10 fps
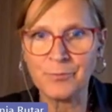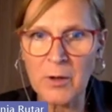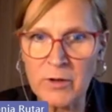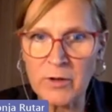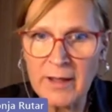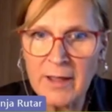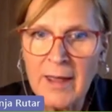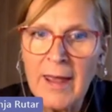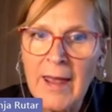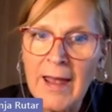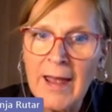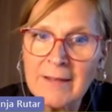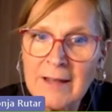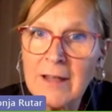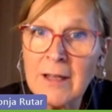Okay, and
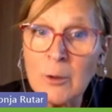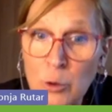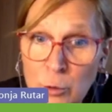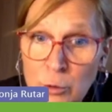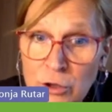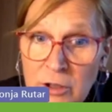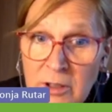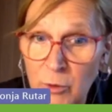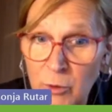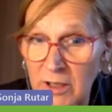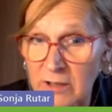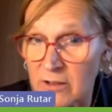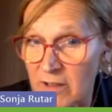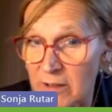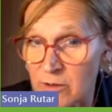then inclusion, democratic
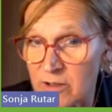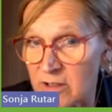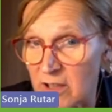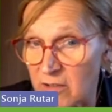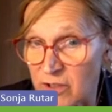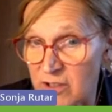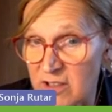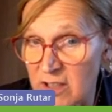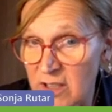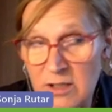values, diversity.